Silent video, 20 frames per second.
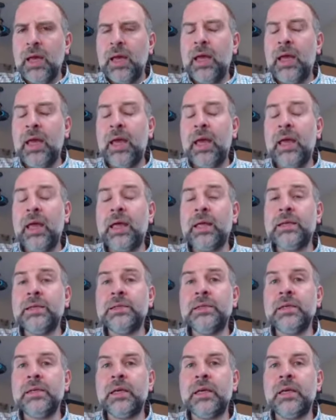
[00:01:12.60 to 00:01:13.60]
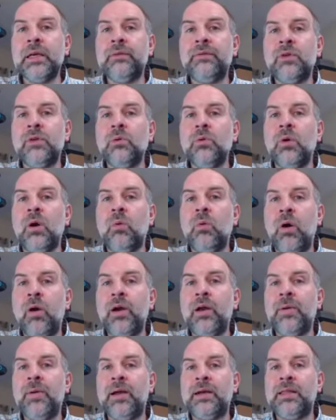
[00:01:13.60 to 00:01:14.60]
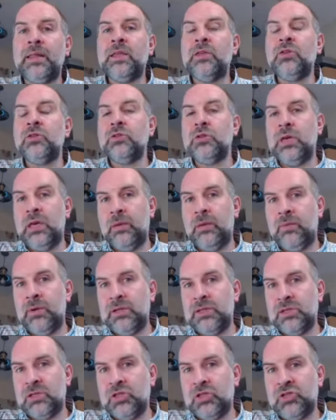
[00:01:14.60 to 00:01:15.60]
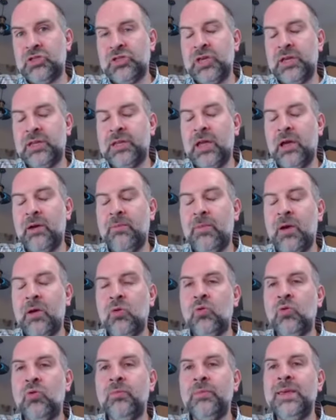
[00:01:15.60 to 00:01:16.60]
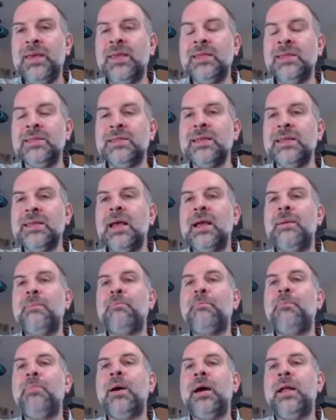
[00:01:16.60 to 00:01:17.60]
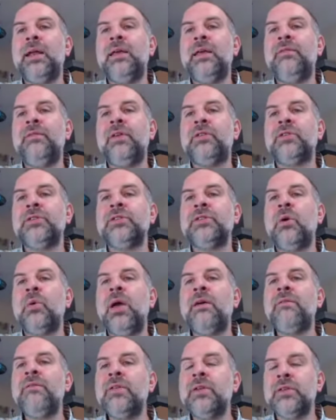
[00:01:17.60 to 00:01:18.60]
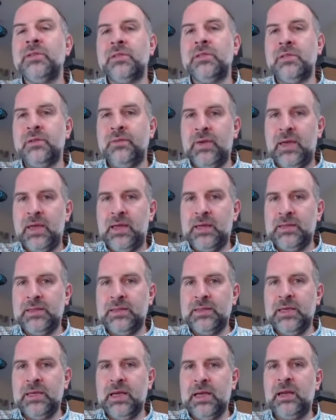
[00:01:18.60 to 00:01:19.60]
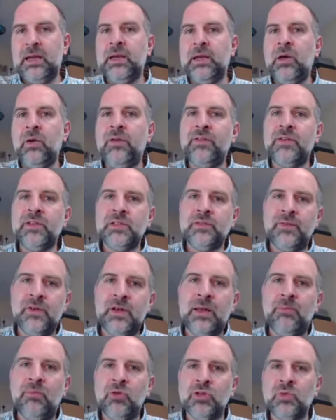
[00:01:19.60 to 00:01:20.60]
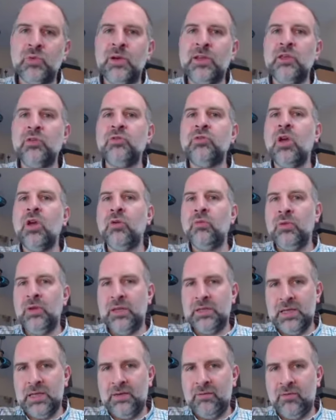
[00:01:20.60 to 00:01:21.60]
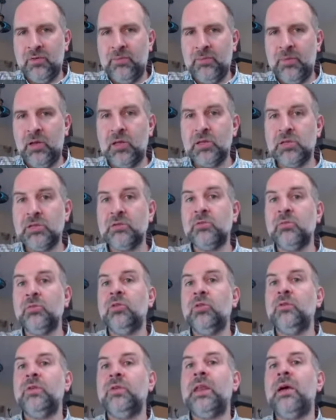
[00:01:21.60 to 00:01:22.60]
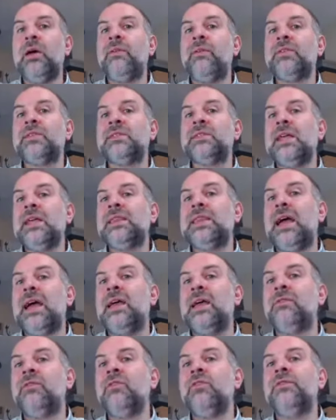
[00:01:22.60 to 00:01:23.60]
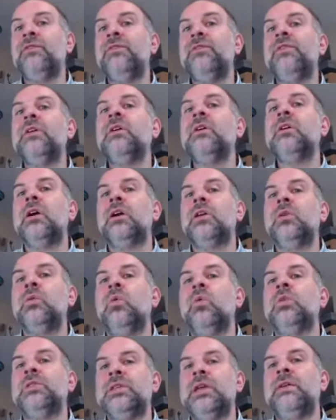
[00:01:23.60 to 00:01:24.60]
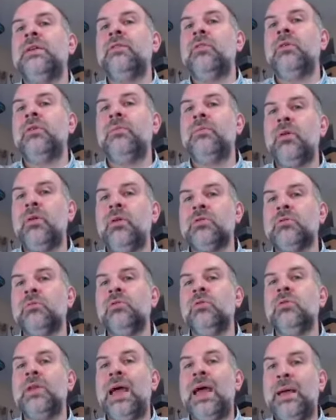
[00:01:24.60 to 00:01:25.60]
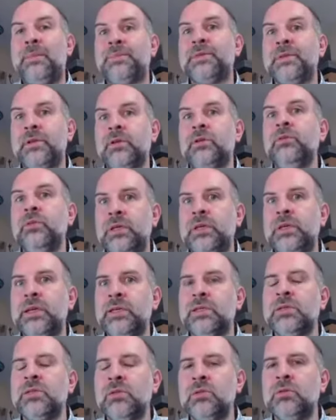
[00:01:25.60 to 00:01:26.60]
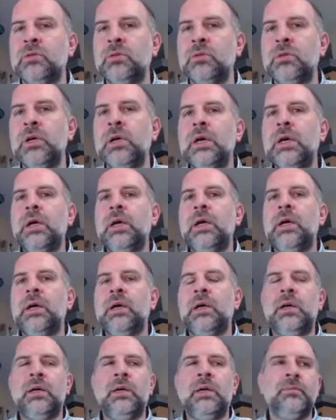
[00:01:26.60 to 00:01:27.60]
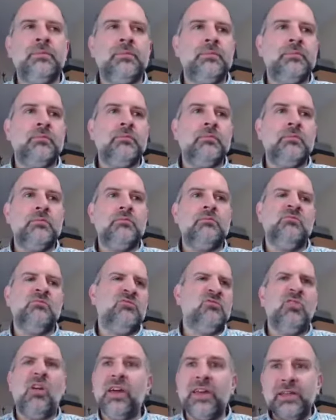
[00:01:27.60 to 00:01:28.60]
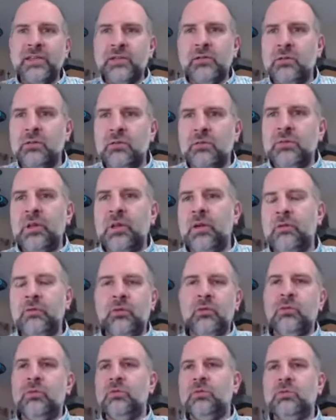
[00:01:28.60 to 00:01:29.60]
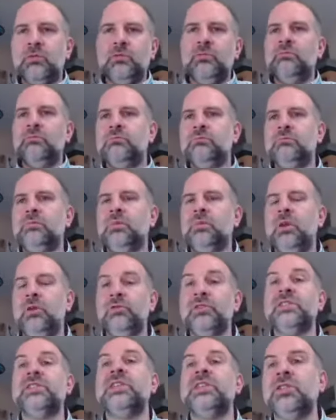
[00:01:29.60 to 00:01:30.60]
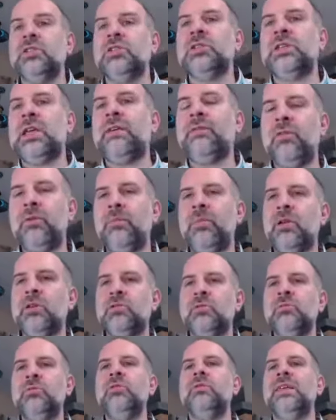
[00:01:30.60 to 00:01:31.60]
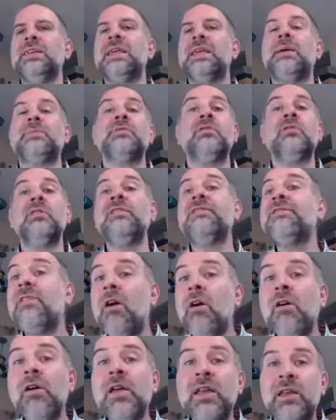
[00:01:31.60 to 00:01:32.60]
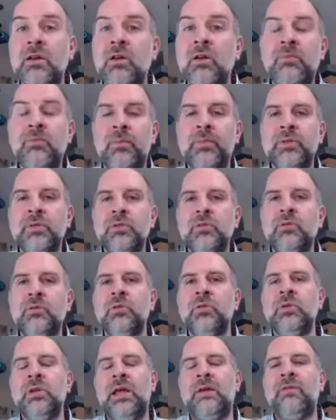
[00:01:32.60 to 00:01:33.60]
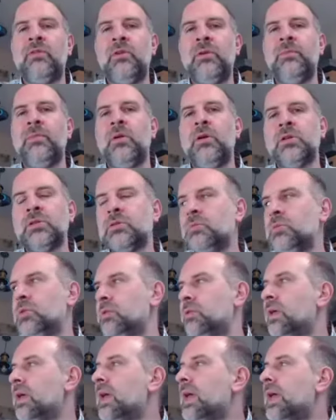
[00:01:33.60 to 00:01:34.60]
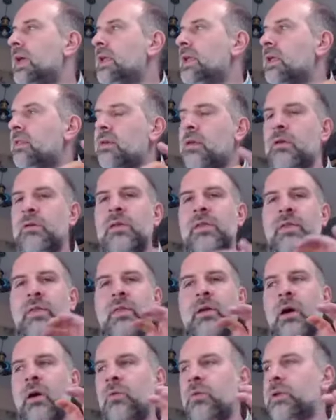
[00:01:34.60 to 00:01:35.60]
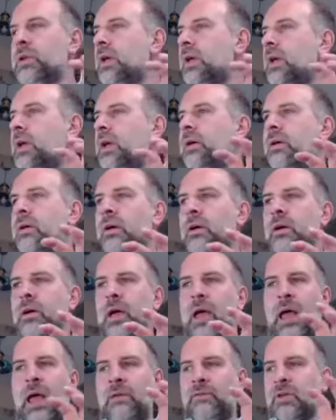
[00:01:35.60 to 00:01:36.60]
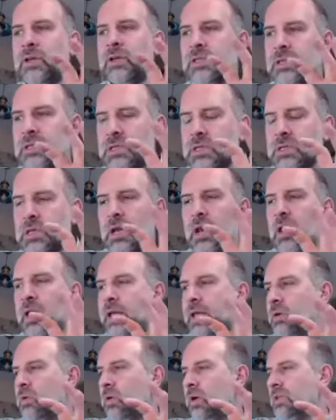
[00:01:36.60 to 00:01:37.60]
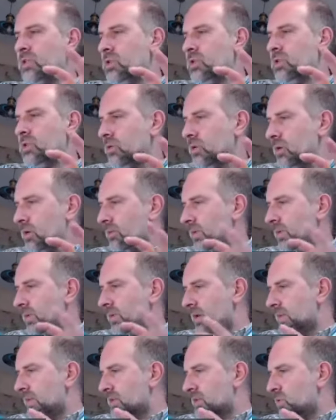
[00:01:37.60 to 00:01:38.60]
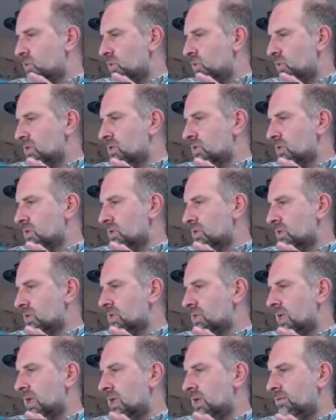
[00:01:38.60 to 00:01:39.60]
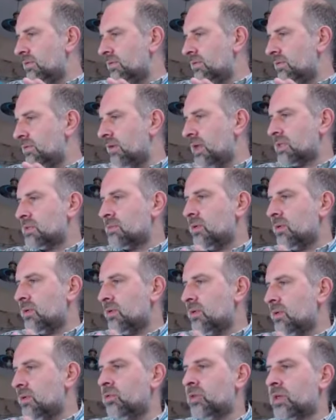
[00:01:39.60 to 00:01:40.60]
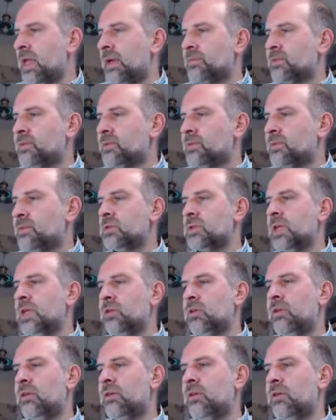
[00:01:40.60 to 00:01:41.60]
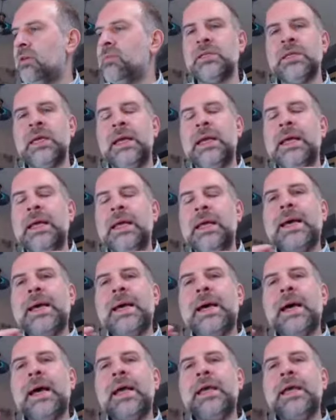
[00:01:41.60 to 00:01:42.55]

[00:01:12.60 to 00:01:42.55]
And if you are worried about it, then you should get your breast checked out by all means. But if there is no evidence of ALCL and no evidence of a lump or a swelling, you don't need to have your implants removed. Now, having said that, if you feel like you want to have your implants removed, absolutely, it is your um, right or you know your you know, decision to have your implants removed. That's absolutely fine, no problem at all. You can have your implants removed. Now, the only thing that I would uh, have a slight question on, and a bit like this question that said, if you have an explant and remove the capsules, can you have implants again?